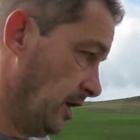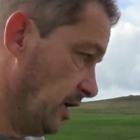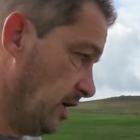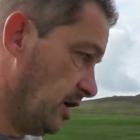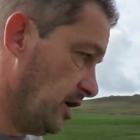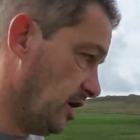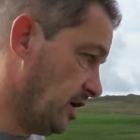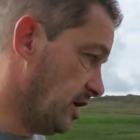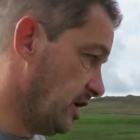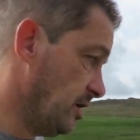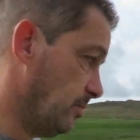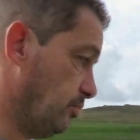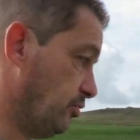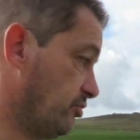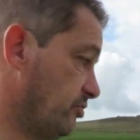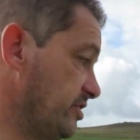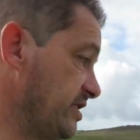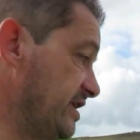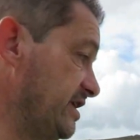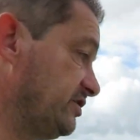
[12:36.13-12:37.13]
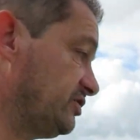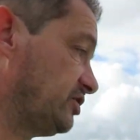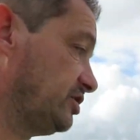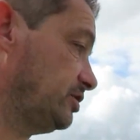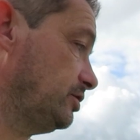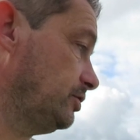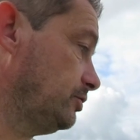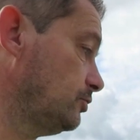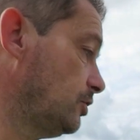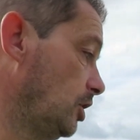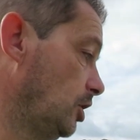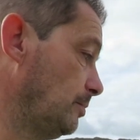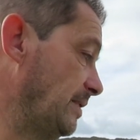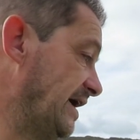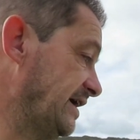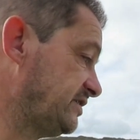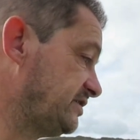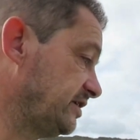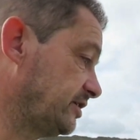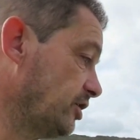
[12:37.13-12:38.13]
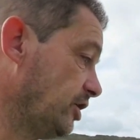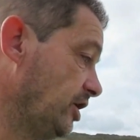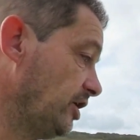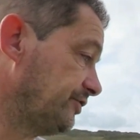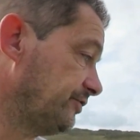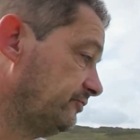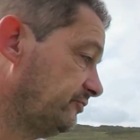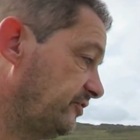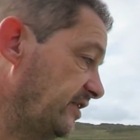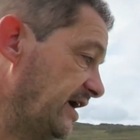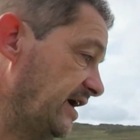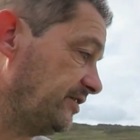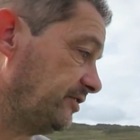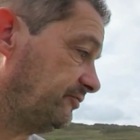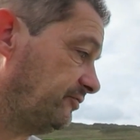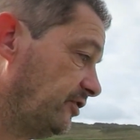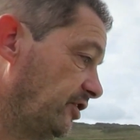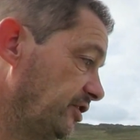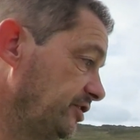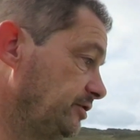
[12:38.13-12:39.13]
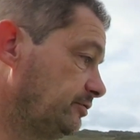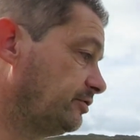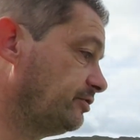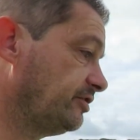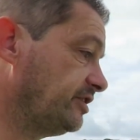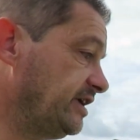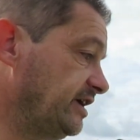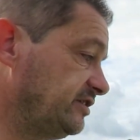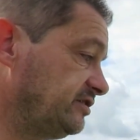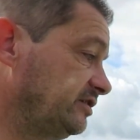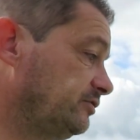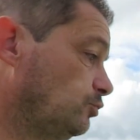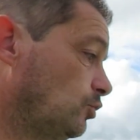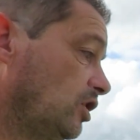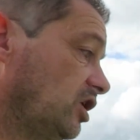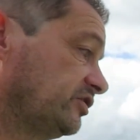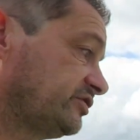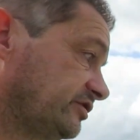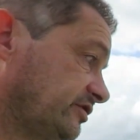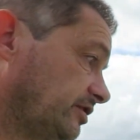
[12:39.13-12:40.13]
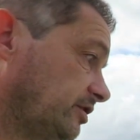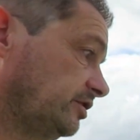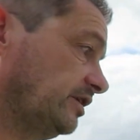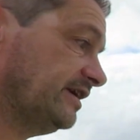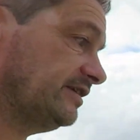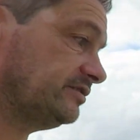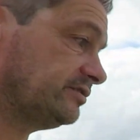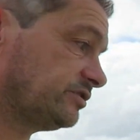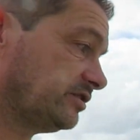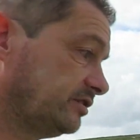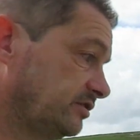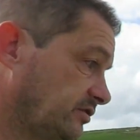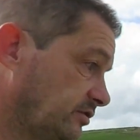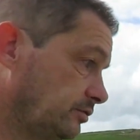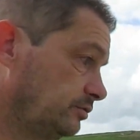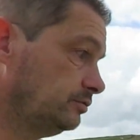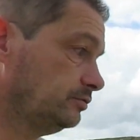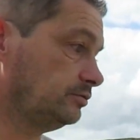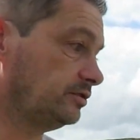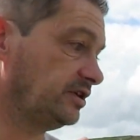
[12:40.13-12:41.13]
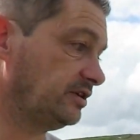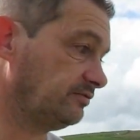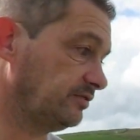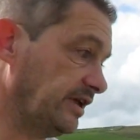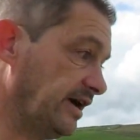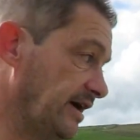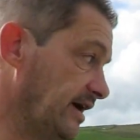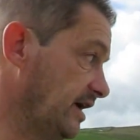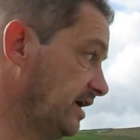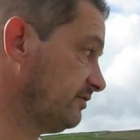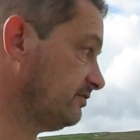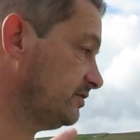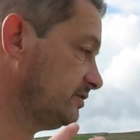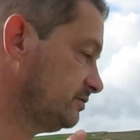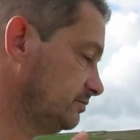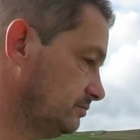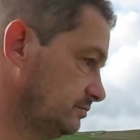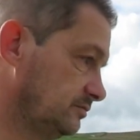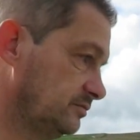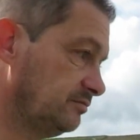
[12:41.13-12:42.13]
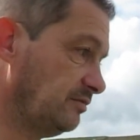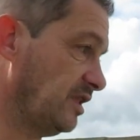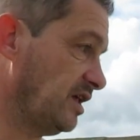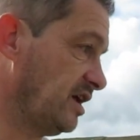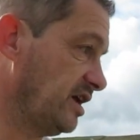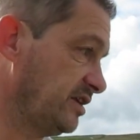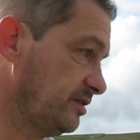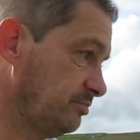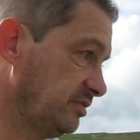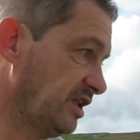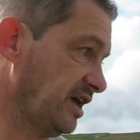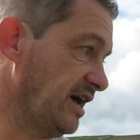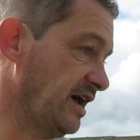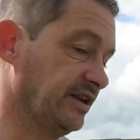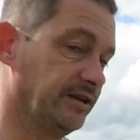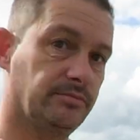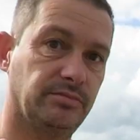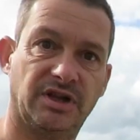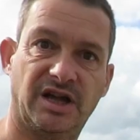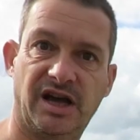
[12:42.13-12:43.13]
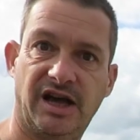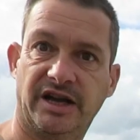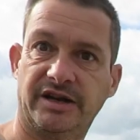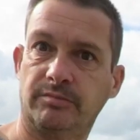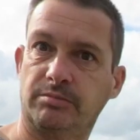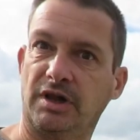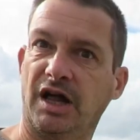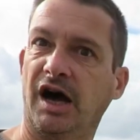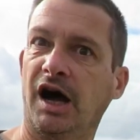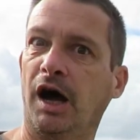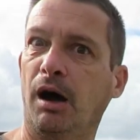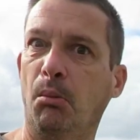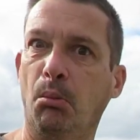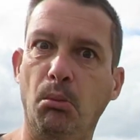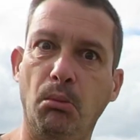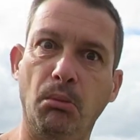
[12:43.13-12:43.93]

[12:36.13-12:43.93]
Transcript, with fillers: Uh, praise to you, Almighty God and Father, for you created water to cleanse and to give life and blah de blah de blah de blah.